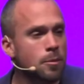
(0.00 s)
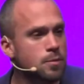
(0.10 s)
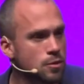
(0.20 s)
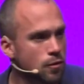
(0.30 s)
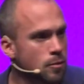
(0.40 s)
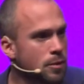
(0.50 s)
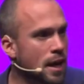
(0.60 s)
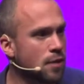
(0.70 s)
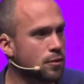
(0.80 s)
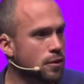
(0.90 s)
solving
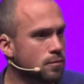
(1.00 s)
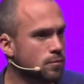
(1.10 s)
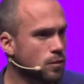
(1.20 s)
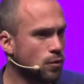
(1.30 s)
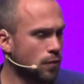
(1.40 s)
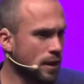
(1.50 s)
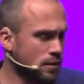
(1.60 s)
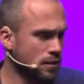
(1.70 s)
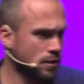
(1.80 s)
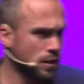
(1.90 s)
behavior. You find
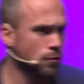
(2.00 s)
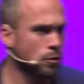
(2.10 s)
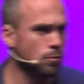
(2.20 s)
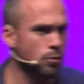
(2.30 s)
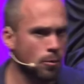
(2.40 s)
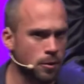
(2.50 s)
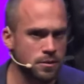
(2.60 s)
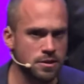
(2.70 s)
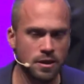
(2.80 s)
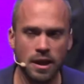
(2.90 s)
difficult
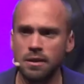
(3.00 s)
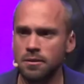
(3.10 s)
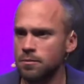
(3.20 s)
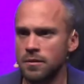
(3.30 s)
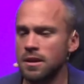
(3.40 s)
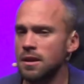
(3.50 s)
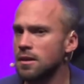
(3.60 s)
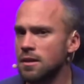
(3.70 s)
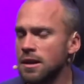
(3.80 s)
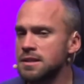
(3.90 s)
problems. And it's